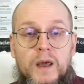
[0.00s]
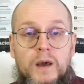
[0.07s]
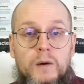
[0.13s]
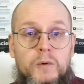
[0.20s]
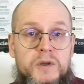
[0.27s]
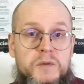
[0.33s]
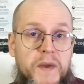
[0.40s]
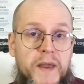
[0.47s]

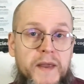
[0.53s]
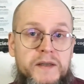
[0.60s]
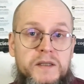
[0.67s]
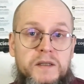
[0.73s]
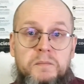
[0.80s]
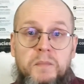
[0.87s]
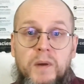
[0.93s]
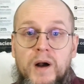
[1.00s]
which makes
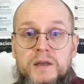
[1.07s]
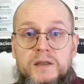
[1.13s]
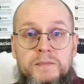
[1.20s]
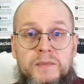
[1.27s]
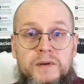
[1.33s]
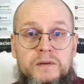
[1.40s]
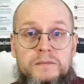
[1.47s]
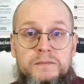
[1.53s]
it
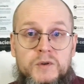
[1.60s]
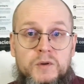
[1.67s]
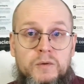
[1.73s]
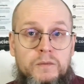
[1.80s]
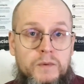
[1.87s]
possible to